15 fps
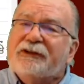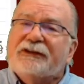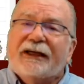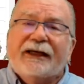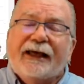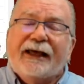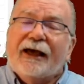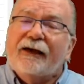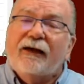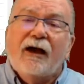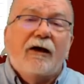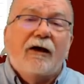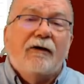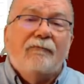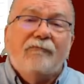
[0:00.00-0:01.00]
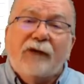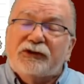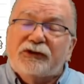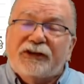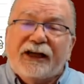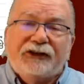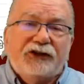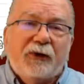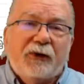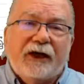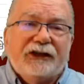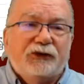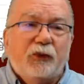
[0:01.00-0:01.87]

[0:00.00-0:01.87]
And again, most HOAs